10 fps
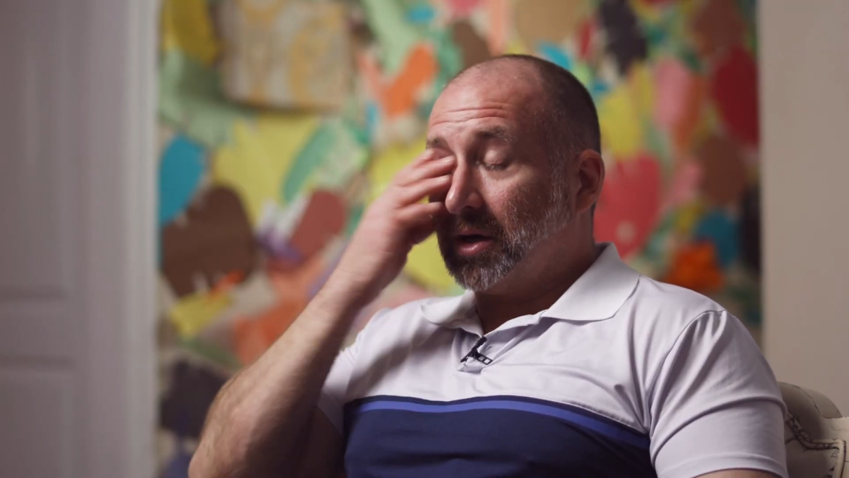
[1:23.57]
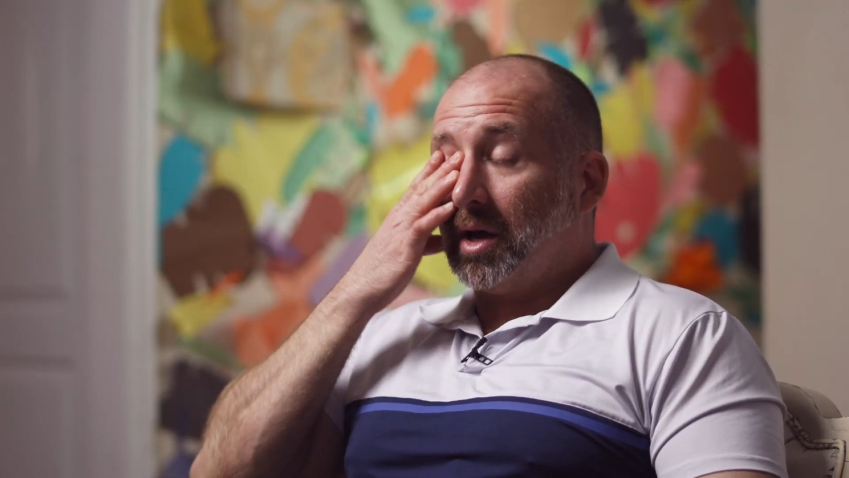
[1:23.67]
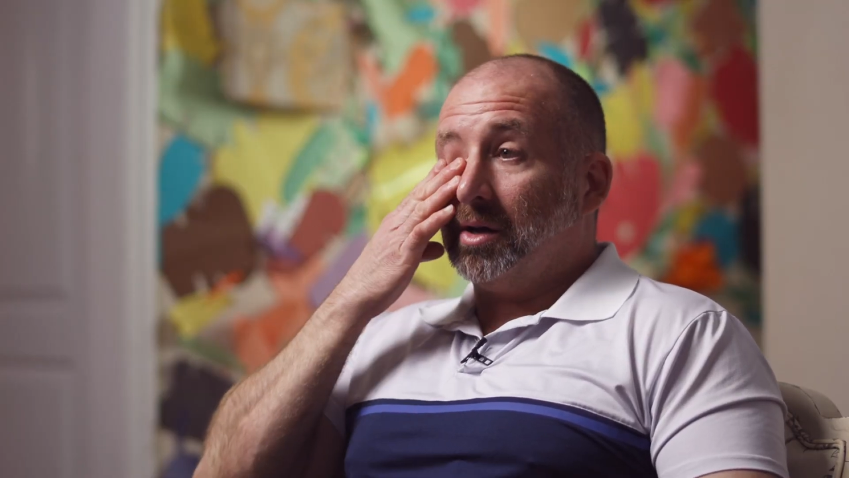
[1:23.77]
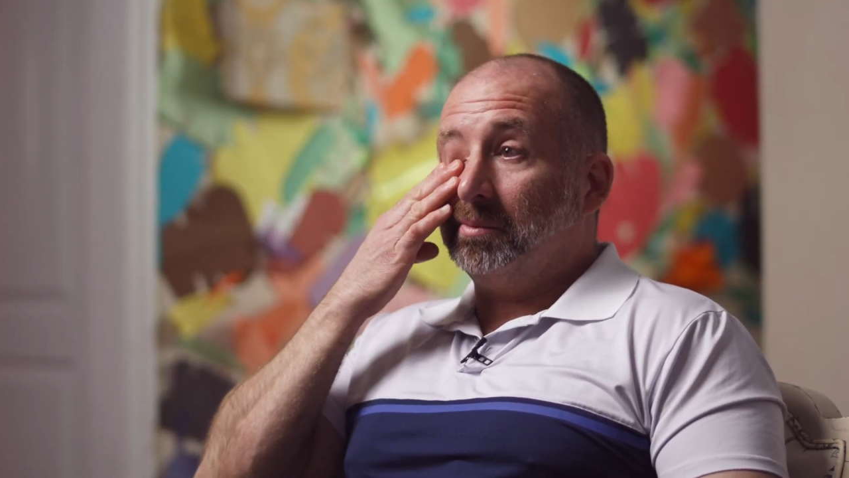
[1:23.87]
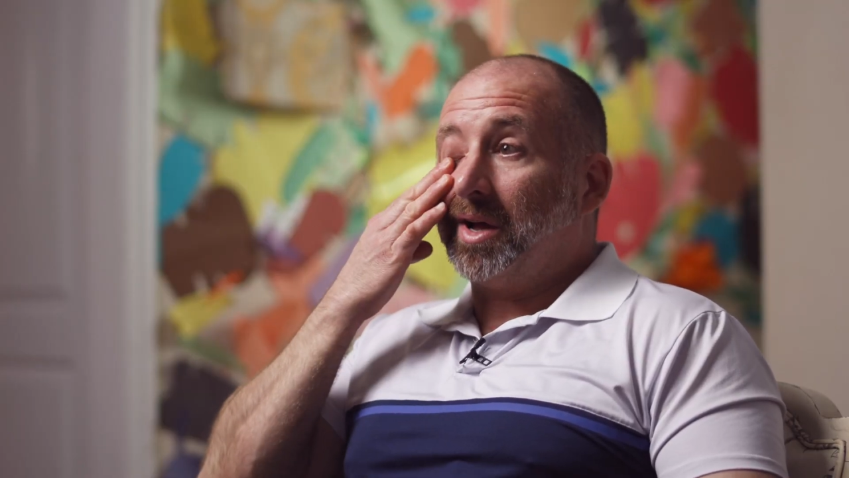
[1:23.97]

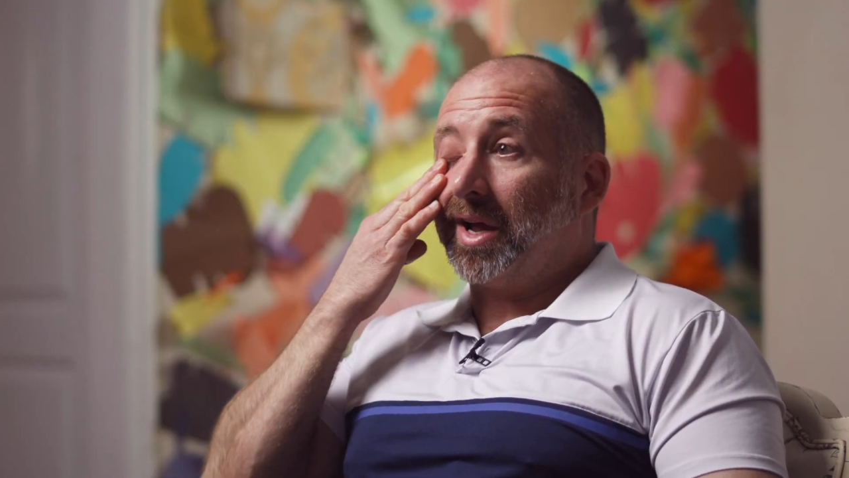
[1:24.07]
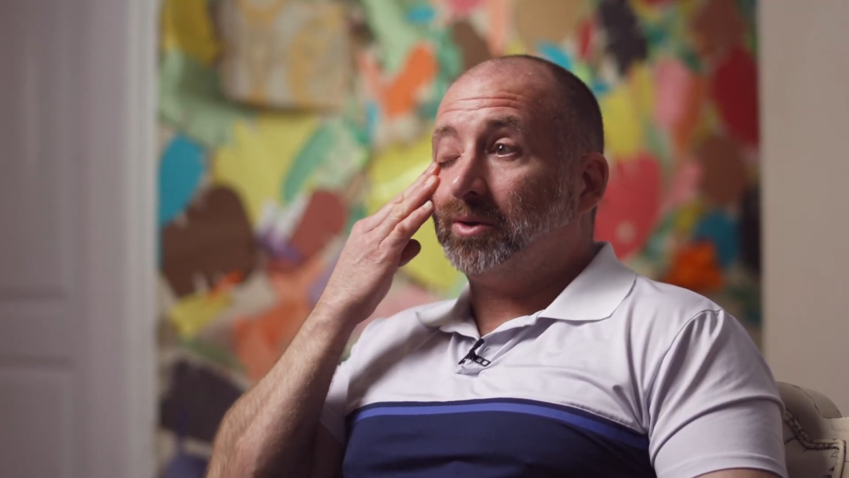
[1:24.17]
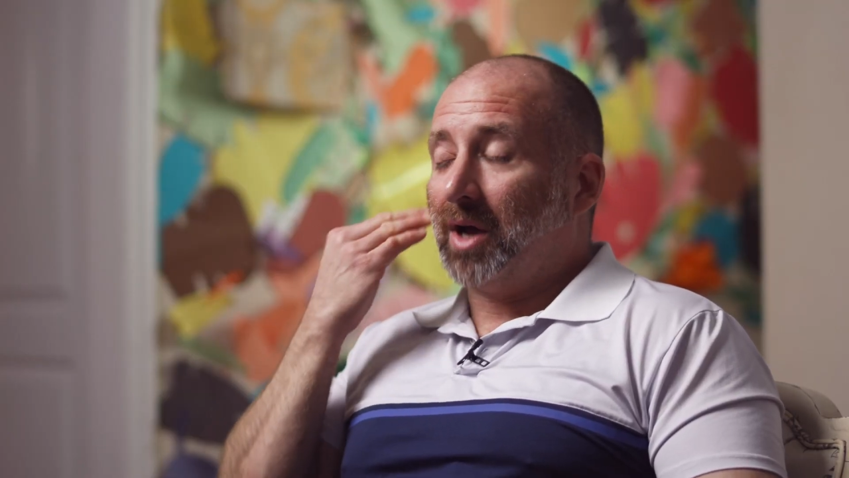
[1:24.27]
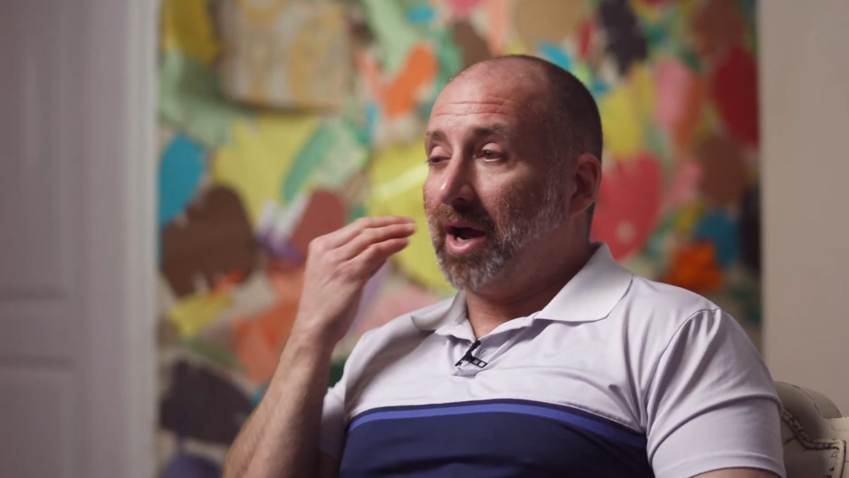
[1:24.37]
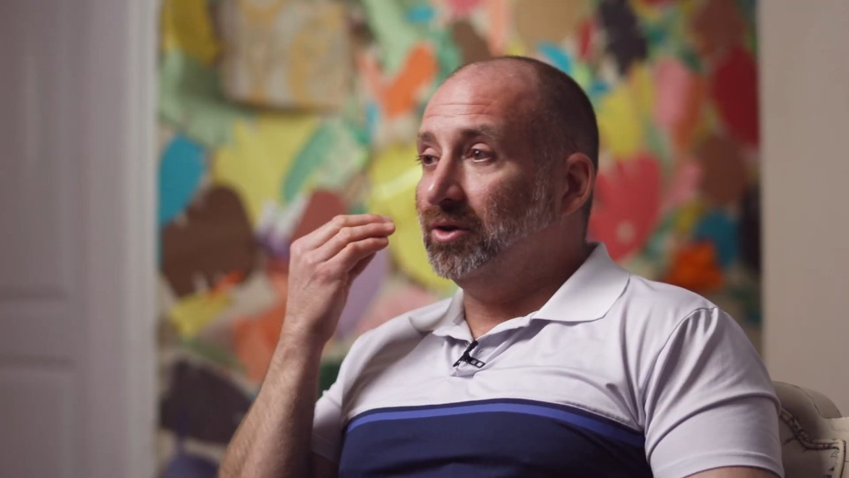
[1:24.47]

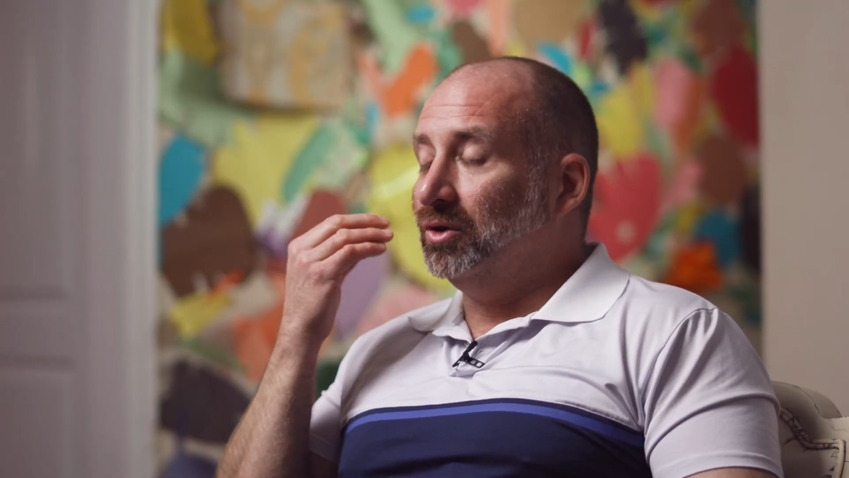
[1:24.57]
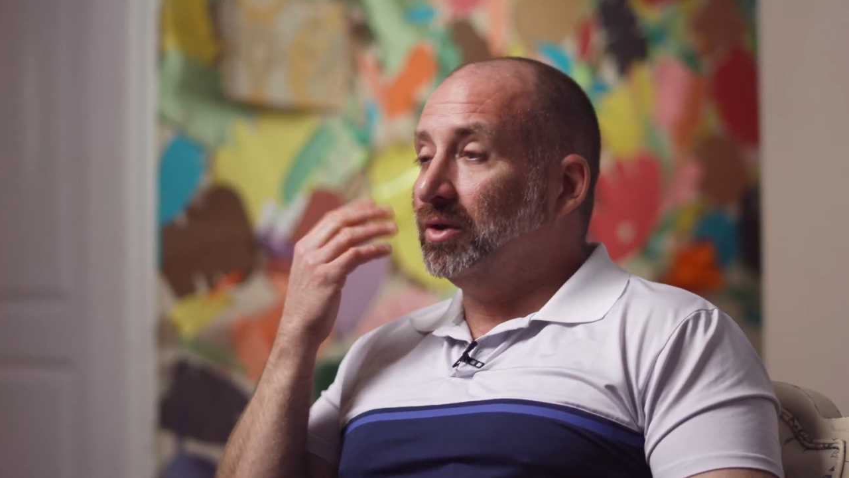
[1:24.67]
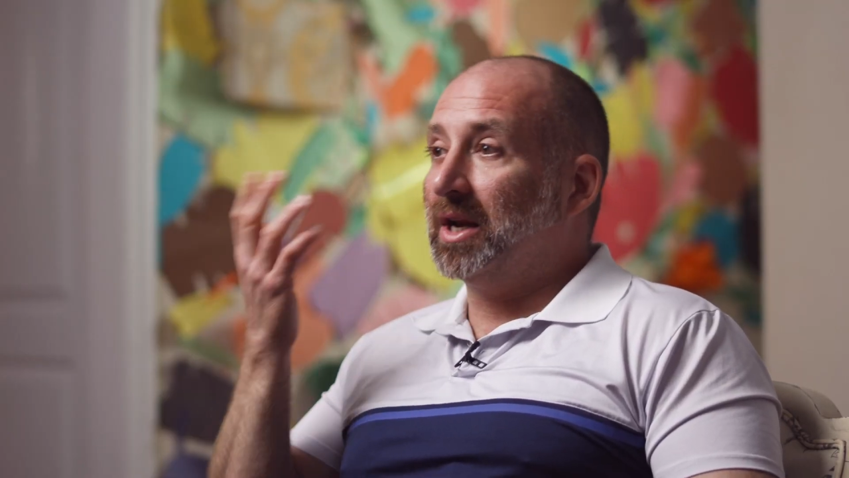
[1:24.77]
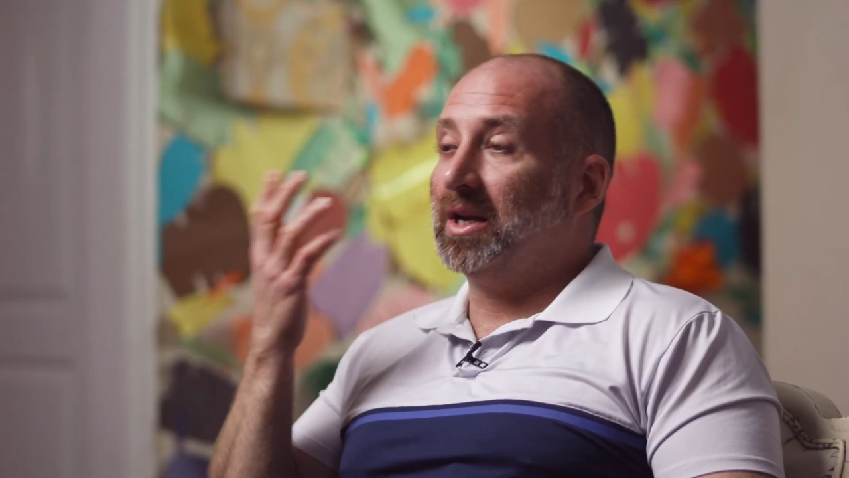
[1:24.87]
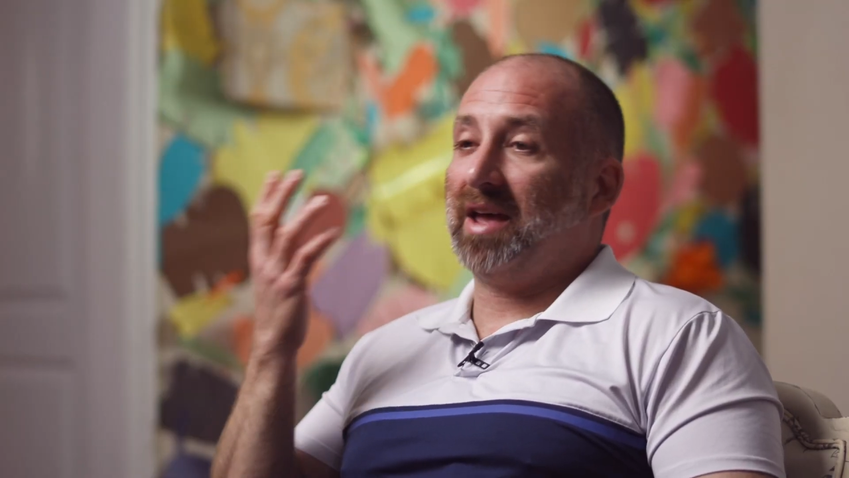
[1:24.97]
I knew
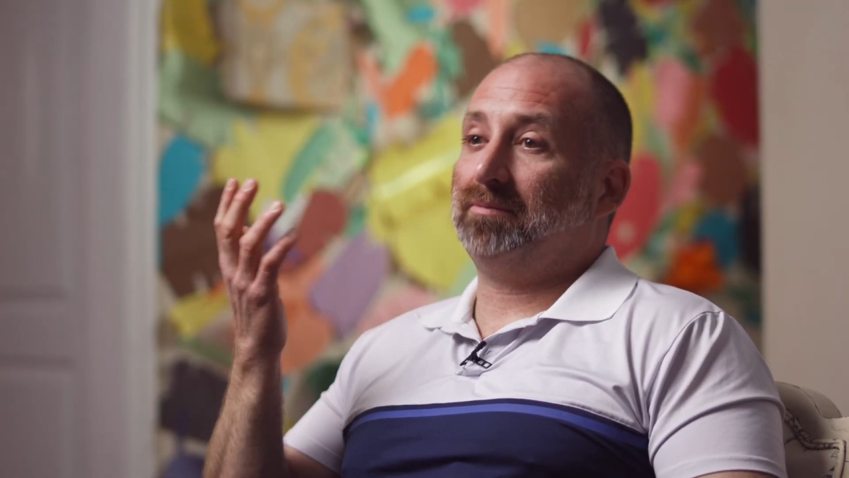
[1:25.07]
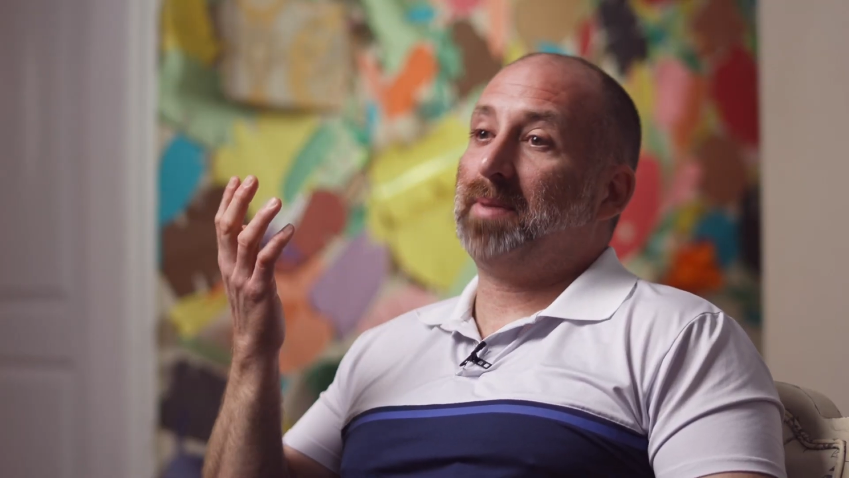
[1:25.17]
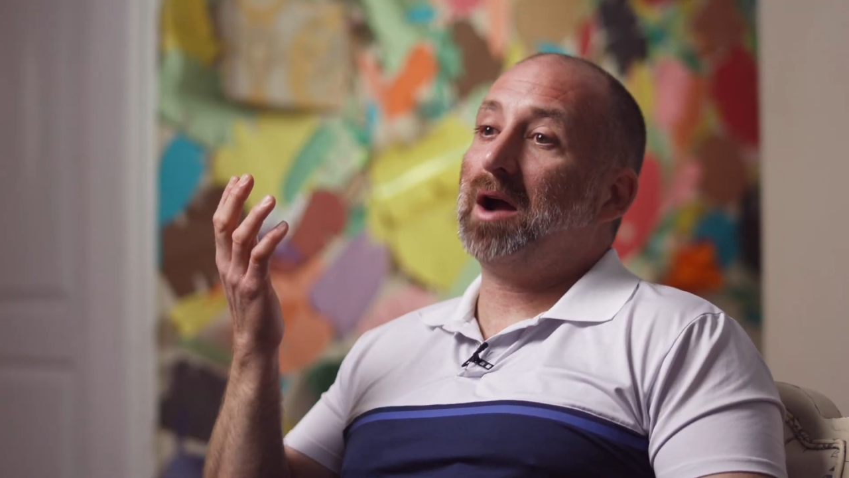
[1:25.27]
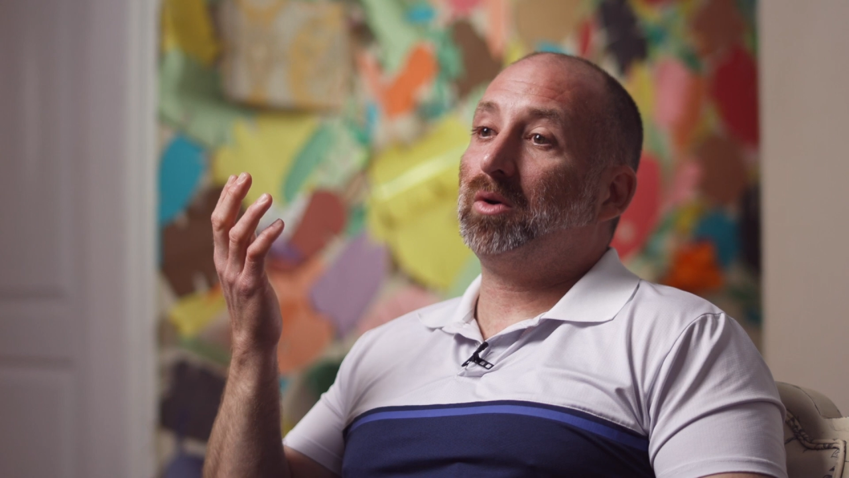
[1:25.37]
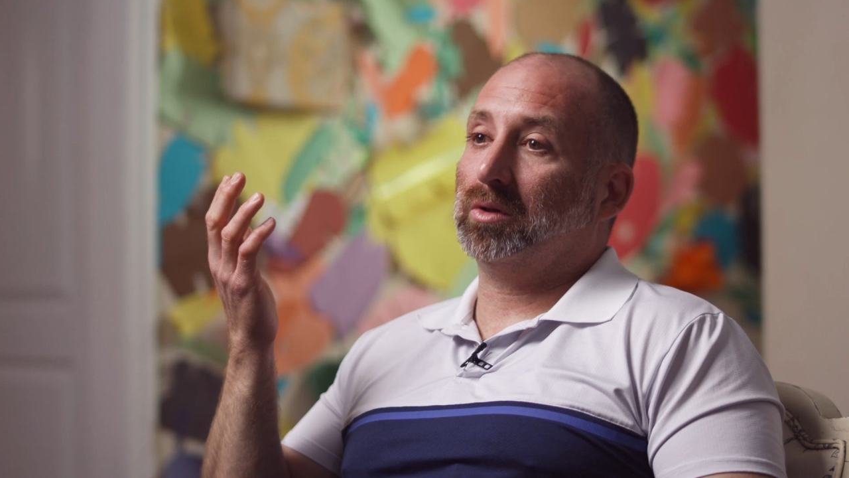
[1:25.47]
they didn't have
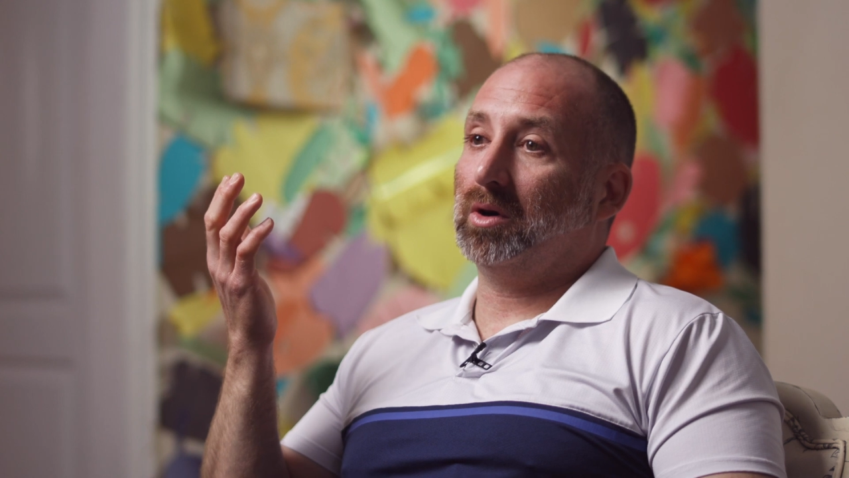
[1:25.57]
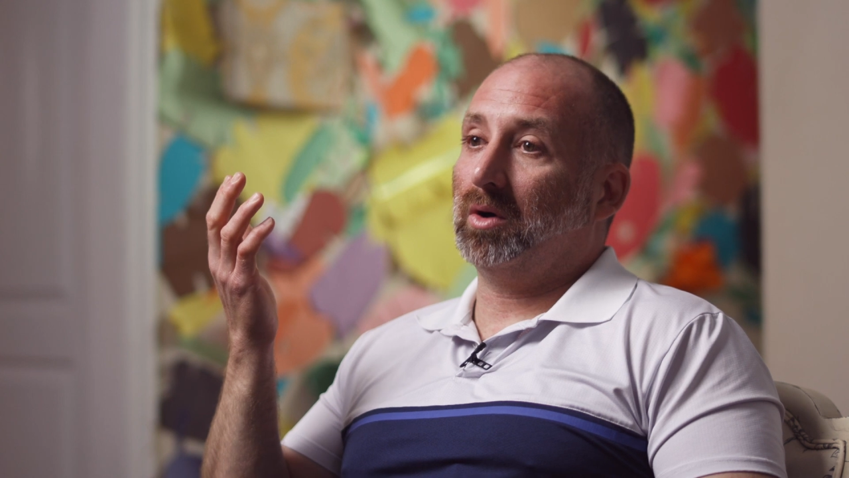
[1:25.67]
power, though.